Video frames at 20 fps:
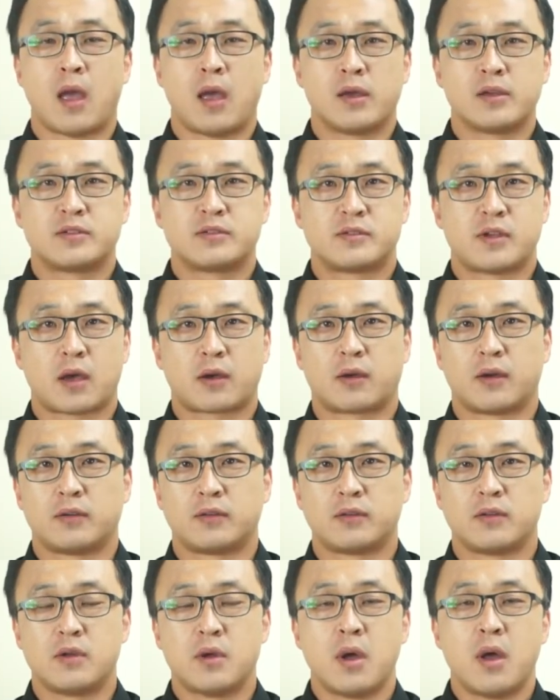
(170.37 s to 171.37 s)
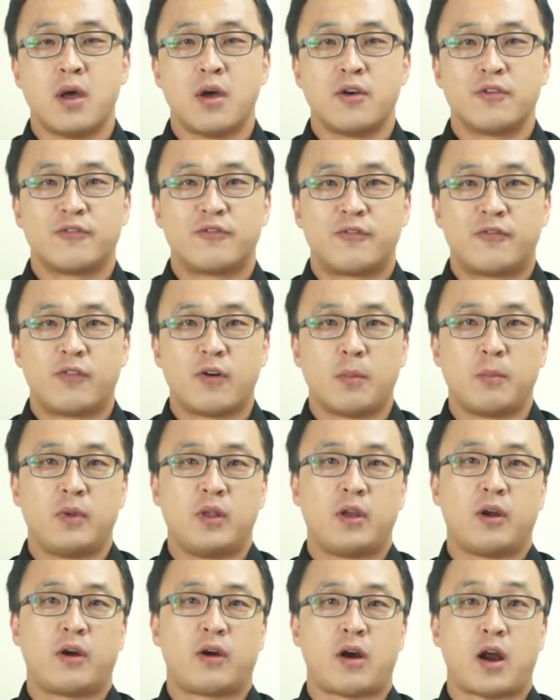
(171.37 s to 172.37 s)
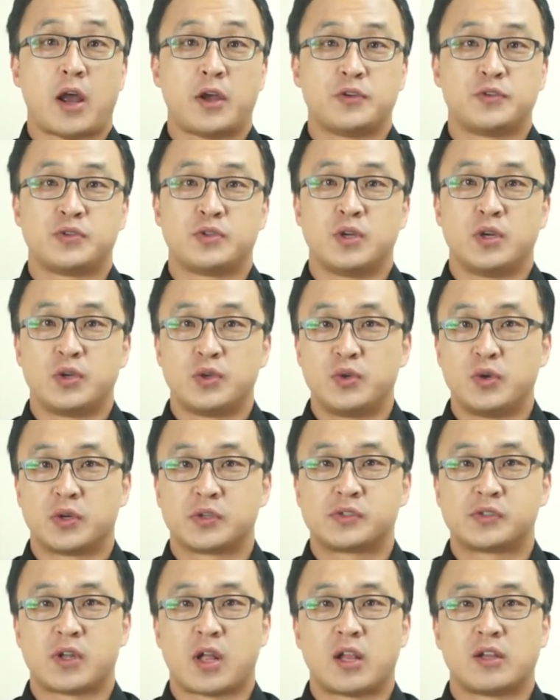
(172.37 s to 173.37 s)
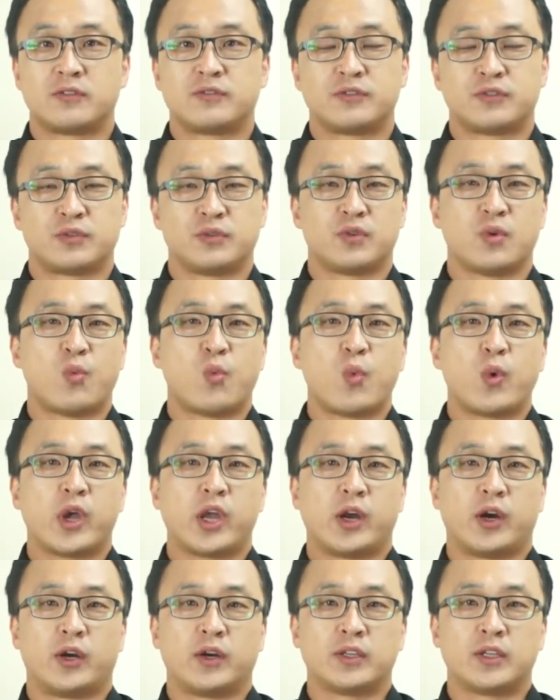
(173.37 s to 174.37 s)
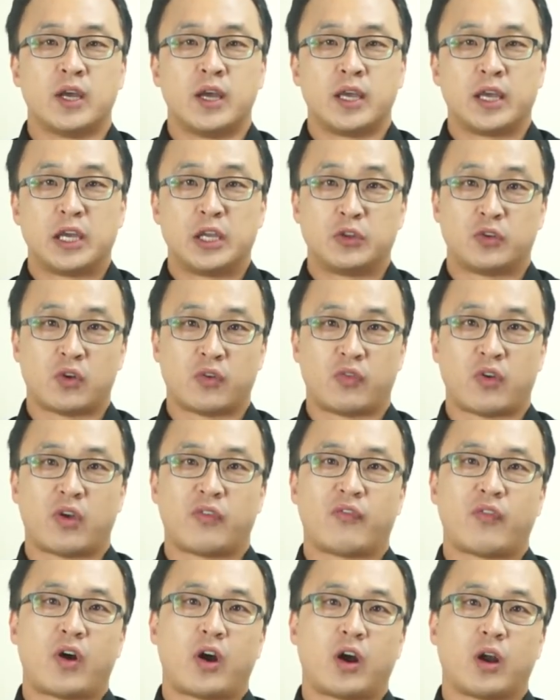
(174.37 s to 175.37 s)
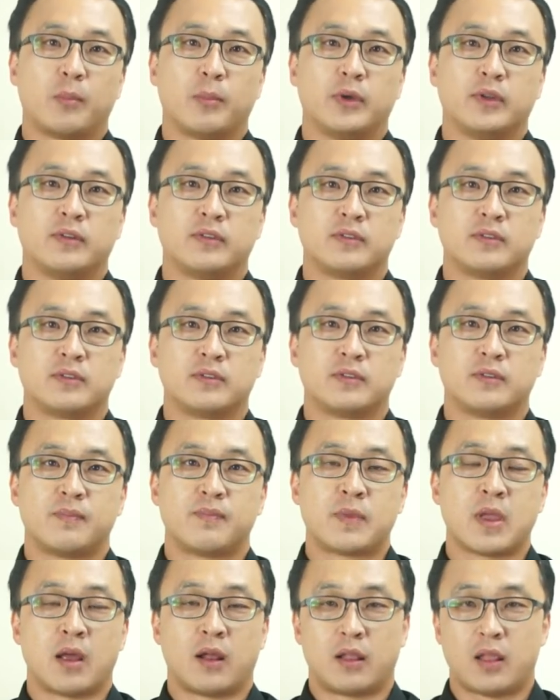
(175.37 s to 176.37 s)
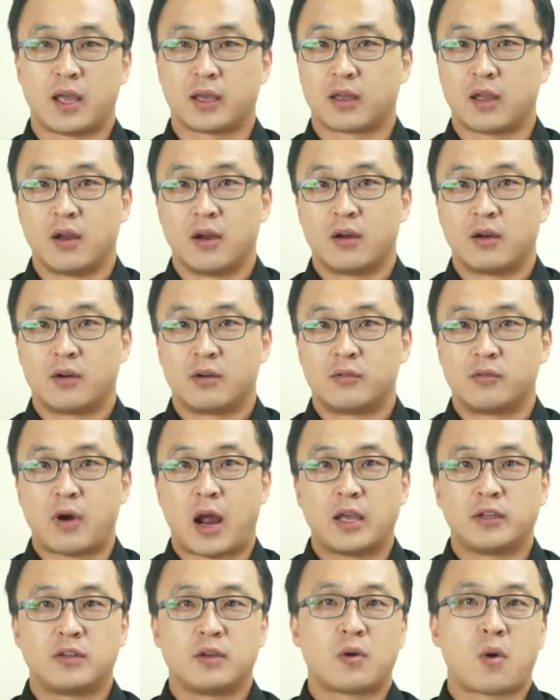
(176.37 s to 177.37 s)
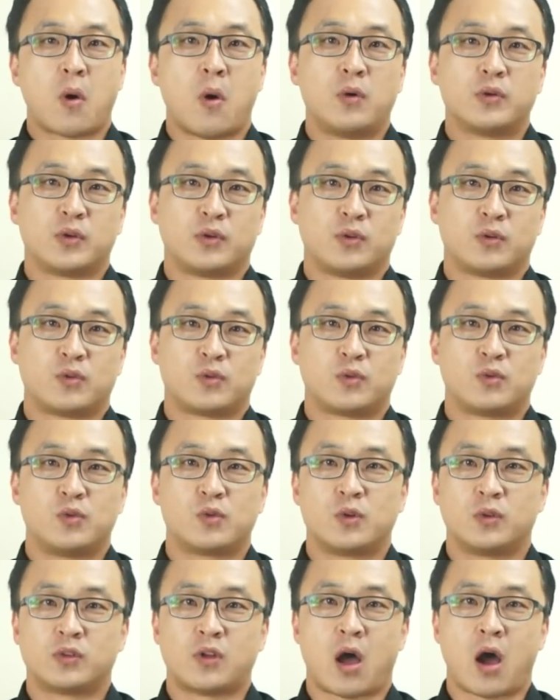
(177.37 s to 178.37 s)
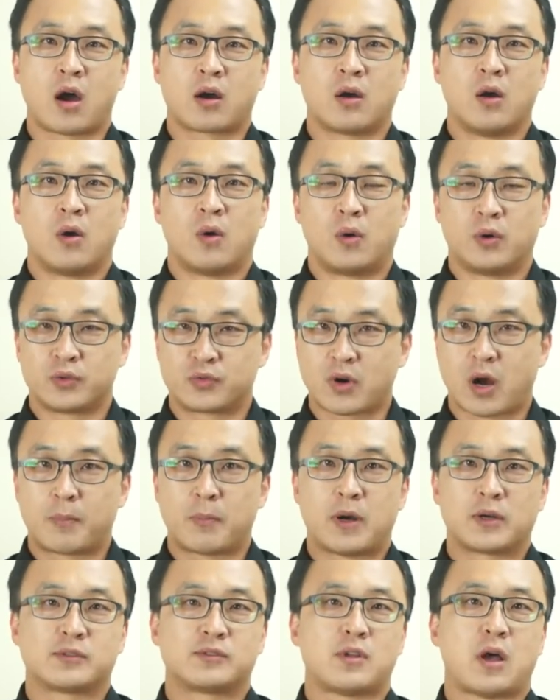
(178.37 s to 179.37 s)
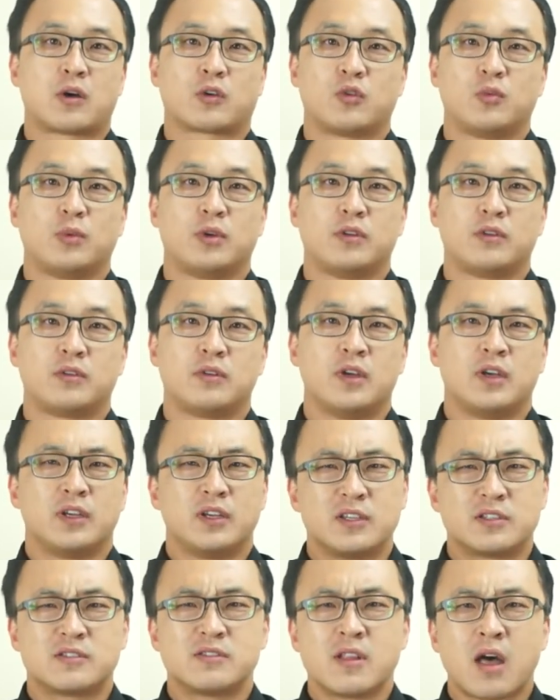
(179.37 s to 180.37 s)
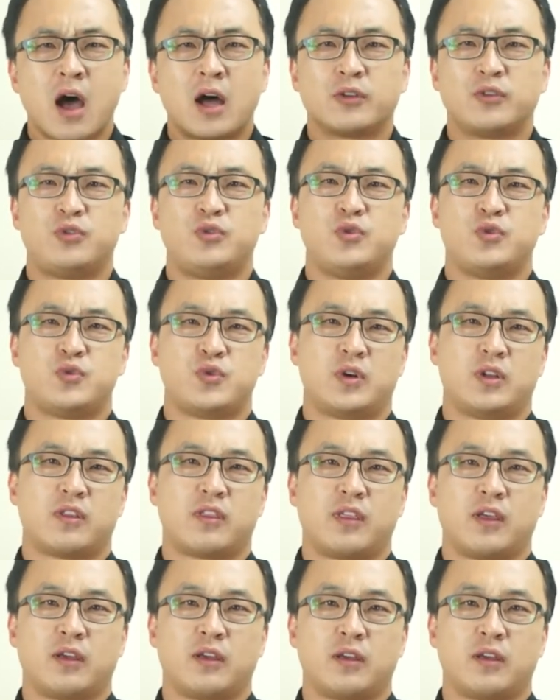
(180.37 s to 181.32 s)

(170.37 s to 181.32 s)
Second, familiarize yourself to the weird interview environment. Like writing code on a Google Doc or Dropbox document is not usual thing,